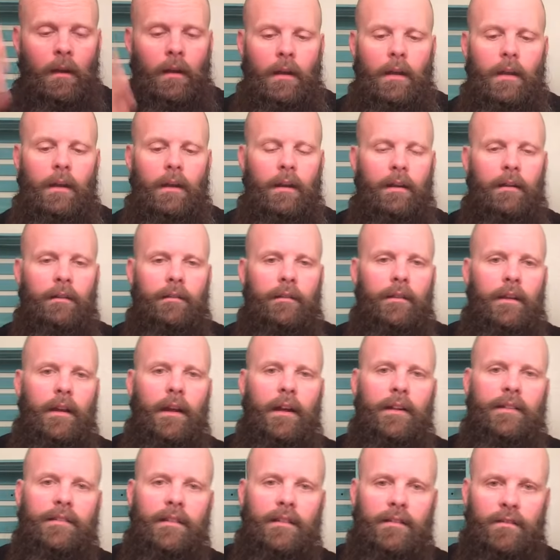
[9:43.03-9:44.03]
And any of the
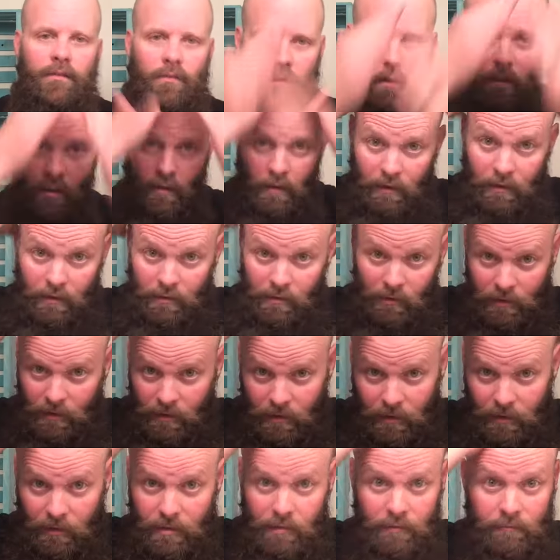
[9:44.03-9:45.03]
excess oil, I usually
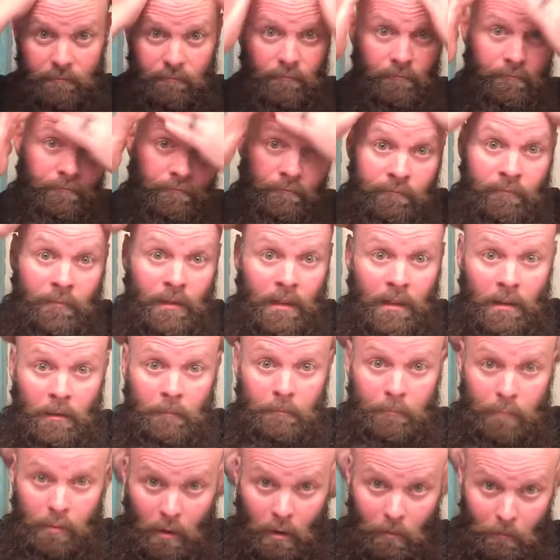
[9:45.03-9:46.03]
just
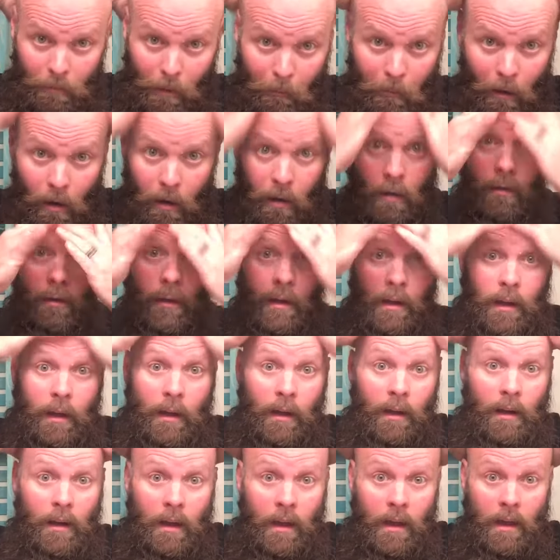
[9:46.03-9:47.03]
put on my bald
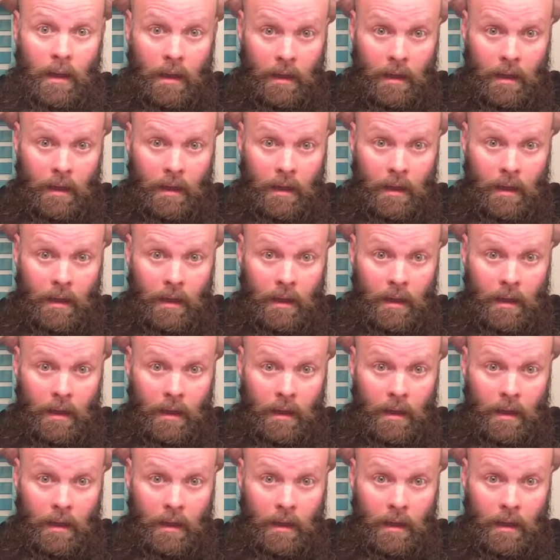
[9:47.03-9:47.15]
head,